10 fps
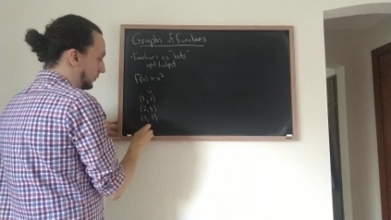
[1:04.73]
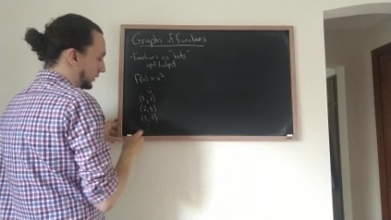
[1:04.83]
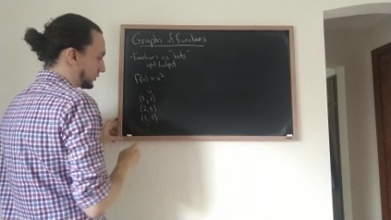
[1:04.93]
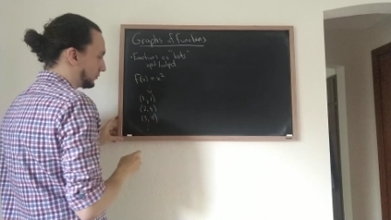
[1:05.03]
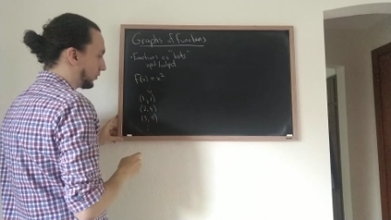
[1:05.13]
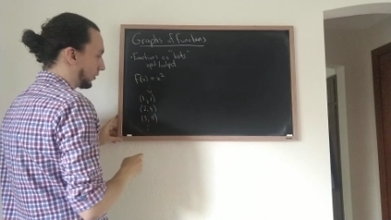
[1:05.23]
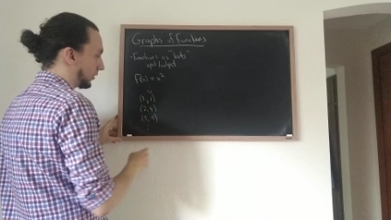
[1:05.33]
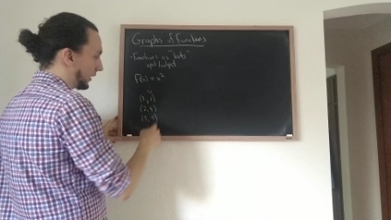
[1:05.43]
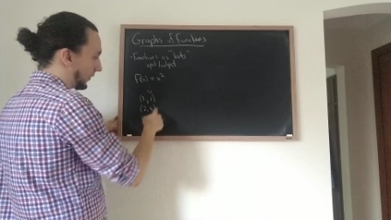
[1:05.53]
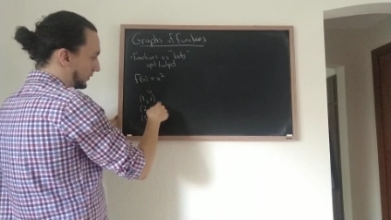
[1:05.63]
much
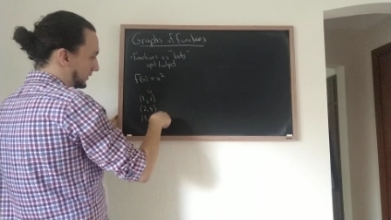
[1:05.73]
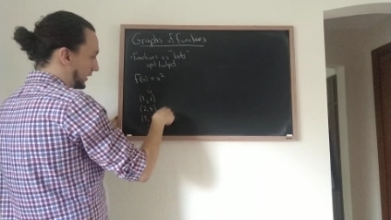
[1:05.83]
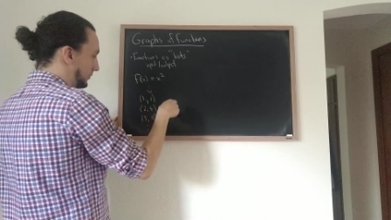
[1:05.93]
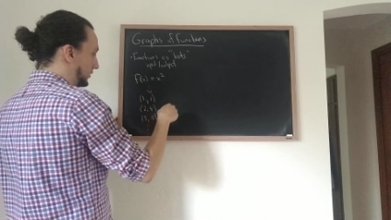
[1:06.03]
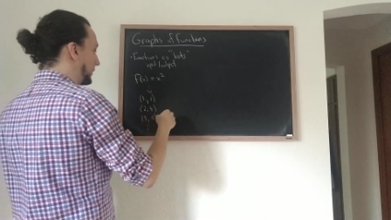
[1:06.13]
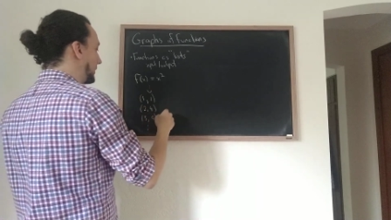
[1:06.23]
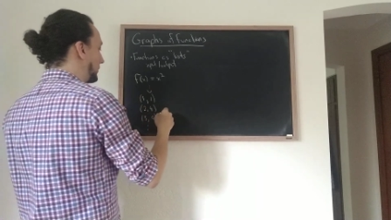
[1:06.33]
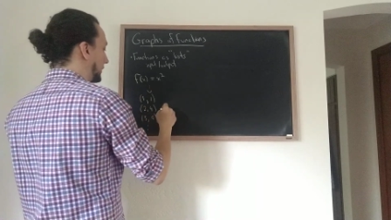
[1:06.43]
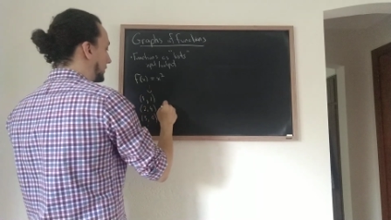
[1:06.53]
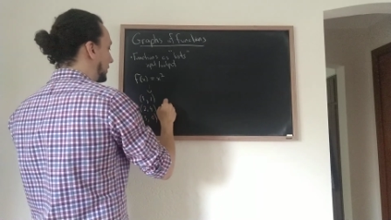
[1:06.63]
more, and there's in-between ones